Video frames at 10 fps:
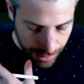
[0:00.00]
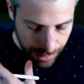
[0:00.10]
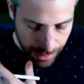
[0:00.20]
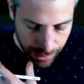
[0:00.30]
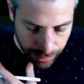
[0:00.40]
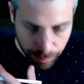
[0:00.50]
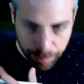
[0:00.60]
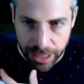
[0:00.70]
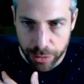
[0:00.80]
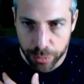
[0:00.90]
and the
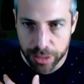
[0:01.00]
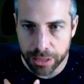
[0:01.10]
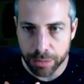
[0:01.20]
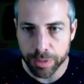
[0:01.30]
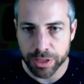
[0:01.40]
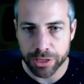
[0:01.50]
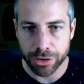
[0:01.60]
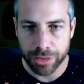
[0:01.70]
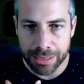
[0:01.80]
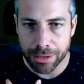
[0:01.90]
binary decomposition
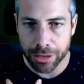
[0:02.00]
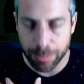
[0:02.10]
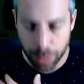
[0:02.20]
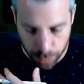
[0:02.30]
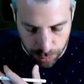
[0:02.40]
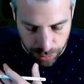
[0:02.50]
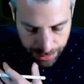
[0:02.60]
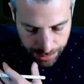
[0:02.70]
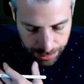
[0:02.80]
is not able to see it,